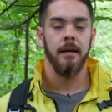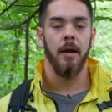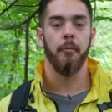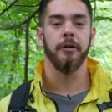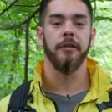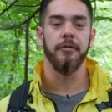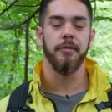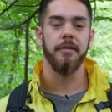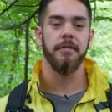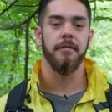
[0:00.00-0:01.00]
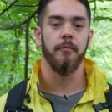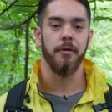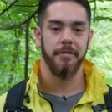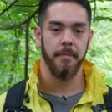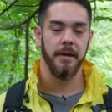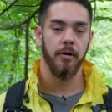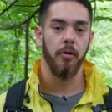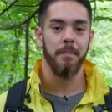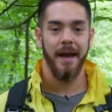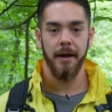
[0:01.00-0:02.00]
And we're going to do this with something
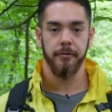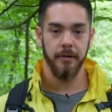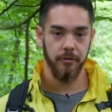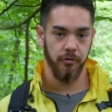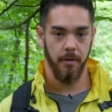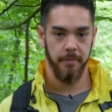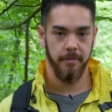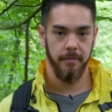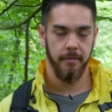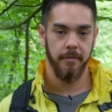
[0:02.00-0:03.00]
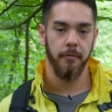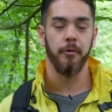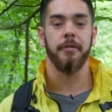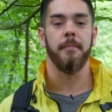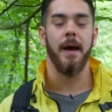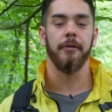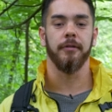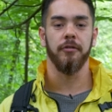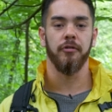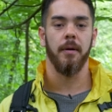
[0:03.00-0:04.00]
called pattern interrupts. So what is a pattern
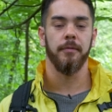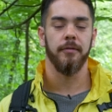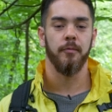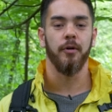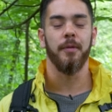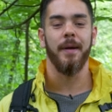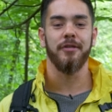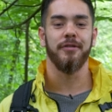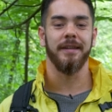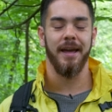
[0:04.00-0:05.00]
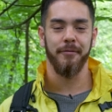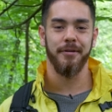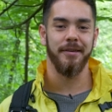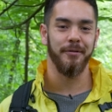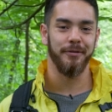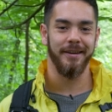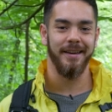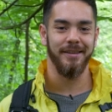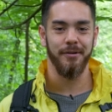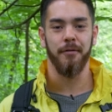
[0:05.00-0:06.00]
interrupt? Well, imagine that every single
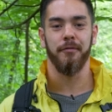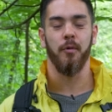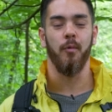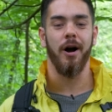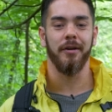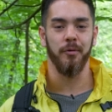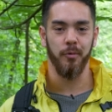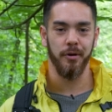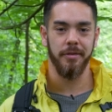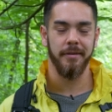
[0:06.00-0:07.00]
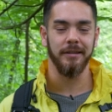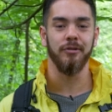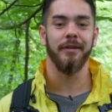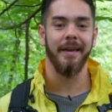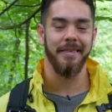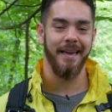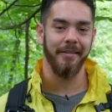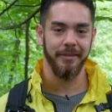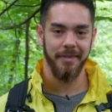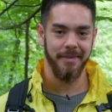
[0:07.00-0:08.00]
day you go for a walk in the woods and you take
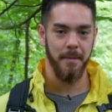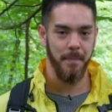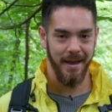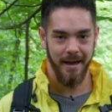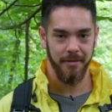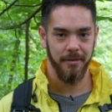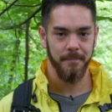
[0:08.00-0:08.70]
exactly the same path.